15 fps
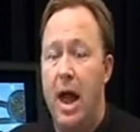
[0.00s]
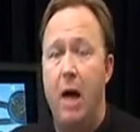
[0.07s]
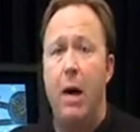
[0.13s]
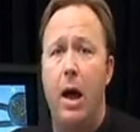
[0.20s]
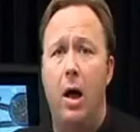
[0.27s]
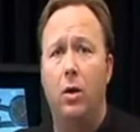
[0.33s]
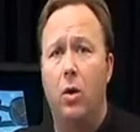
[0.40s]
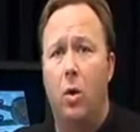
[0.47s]

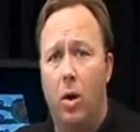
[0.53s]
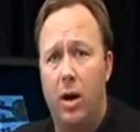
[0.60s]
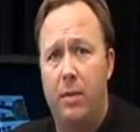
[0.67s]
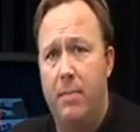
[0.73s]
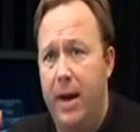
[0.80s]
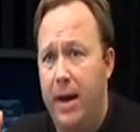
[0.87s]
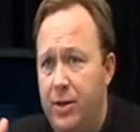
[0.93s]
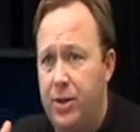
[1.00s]
now Al
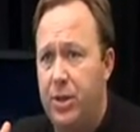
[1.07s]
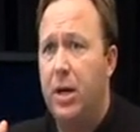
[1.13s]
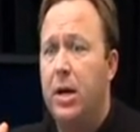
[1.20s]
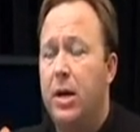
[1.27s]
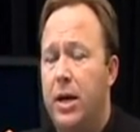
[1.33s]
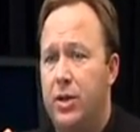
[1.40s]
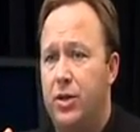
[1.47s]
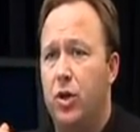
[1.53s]
Gore admits
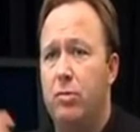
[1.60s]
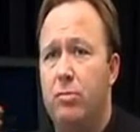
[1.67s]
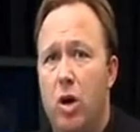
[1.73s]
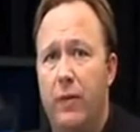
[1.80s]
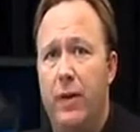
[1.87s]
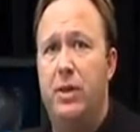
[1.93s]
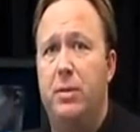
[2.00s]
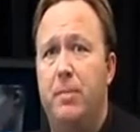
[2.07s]
his new
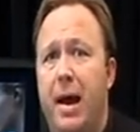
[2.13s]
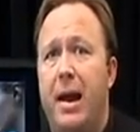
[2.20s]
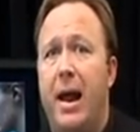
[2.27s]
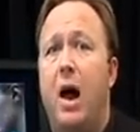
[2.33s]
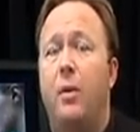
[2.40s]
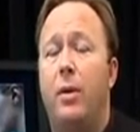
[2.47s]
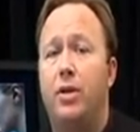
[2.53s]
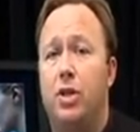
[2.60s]
movie's
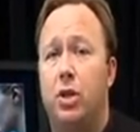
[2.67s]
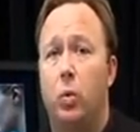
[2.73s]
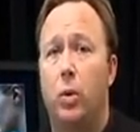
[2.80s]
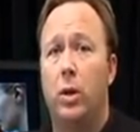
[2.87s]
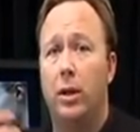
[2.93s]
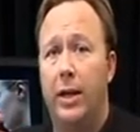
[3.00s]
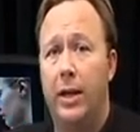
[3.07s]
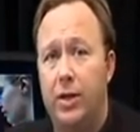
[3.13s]
about how it's a
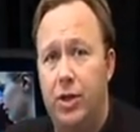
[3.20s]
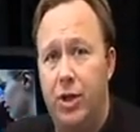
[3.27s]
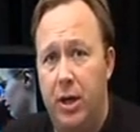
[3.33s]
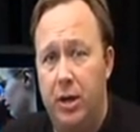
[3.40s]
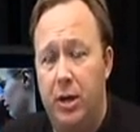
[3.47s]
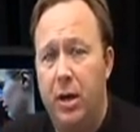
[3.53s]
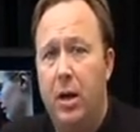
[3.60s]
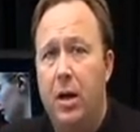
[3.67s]

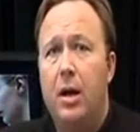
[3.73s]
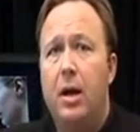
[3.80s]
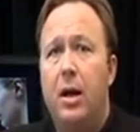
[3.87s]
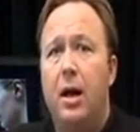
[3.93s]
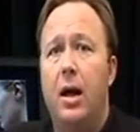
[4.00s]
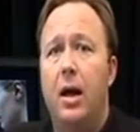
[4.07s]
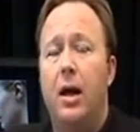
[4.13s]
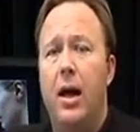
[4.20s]
religion,
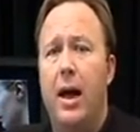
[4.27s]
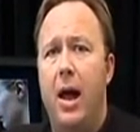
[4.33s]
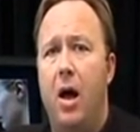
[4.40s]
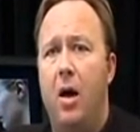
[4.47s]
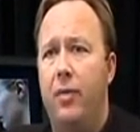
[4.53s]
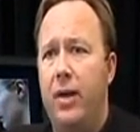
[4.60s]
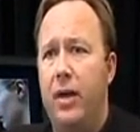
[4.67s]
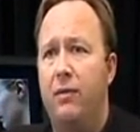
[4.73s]

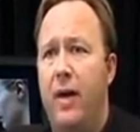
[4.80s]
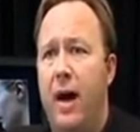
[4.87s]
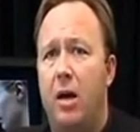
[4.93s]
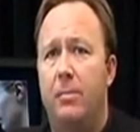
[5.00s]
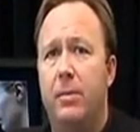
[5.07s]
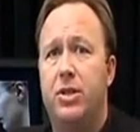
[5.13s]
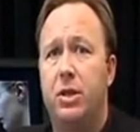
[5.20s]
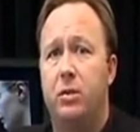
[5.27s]
how the
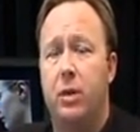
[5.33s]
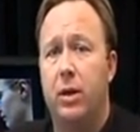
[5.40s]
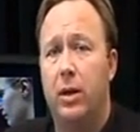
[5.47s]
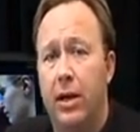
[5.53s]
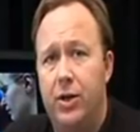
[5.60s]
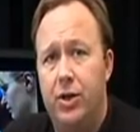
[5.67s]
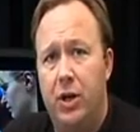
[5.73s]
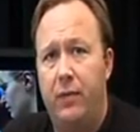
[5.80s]
environment's a
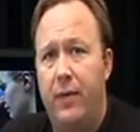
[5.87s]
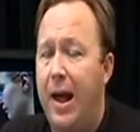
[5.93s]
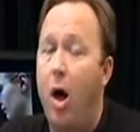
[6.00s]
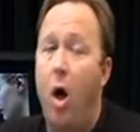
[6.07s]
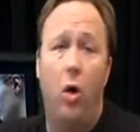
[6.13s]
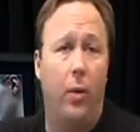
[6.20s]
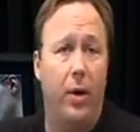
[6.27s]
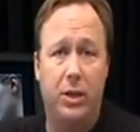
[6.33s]
religion.
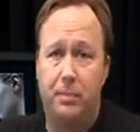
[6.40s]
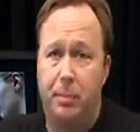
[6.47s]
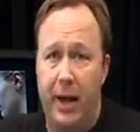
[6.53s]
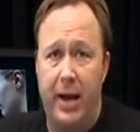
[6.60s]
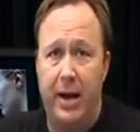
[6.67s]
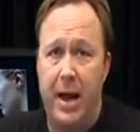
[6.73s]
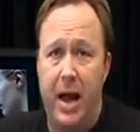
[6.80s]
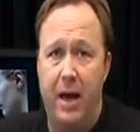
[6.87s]
They always
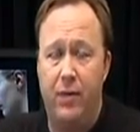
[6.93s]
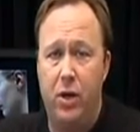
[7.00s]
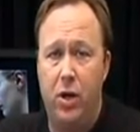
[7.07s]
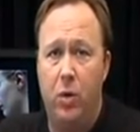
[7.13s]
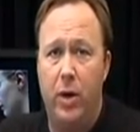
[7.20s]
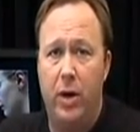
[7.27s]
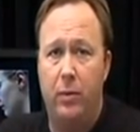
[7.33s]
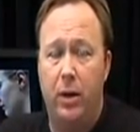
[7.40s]
plan to have
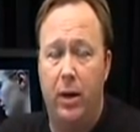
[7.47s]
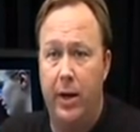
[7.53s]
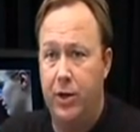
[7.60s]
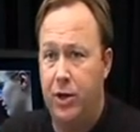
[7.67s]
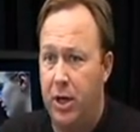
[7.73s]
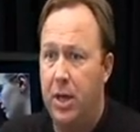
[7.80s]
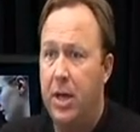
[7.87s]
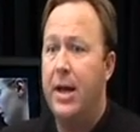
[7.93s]
the UN
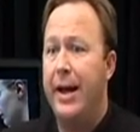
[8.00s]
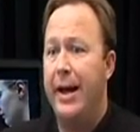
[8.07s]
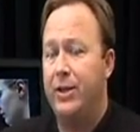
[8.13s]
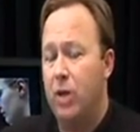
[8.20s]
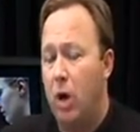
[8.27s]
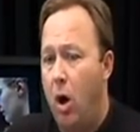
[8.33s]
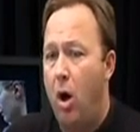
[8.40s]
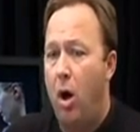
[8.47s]
religion.
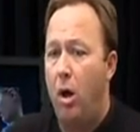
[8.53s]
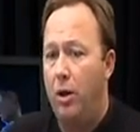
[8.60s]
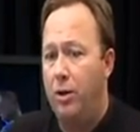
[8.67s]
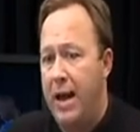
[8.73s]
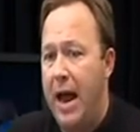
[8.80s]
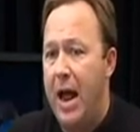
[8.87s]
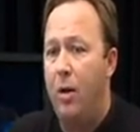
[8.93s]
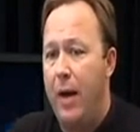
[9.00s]
It's
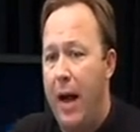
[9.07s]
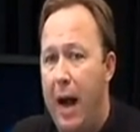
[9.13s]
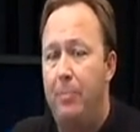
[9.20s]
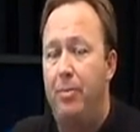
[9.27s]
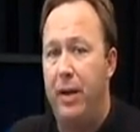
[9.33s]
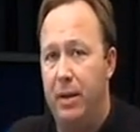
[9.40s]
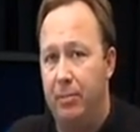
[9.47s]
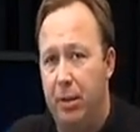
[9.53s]
all now
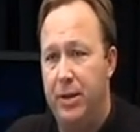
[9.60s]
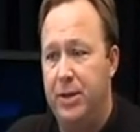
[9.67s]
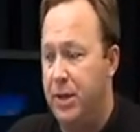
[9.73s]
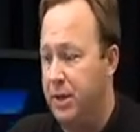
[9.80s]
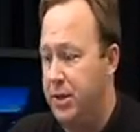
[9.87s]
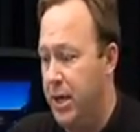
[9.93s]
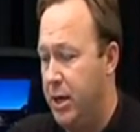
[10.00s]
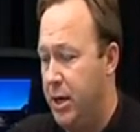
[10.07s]
happening.
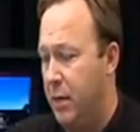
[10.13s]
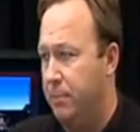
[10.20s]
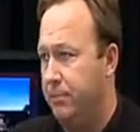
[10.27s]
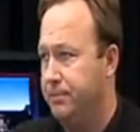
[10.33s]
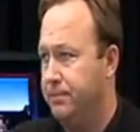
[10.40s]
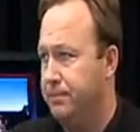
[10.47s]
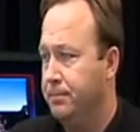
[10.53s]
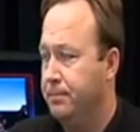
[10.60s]
Please continue.
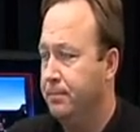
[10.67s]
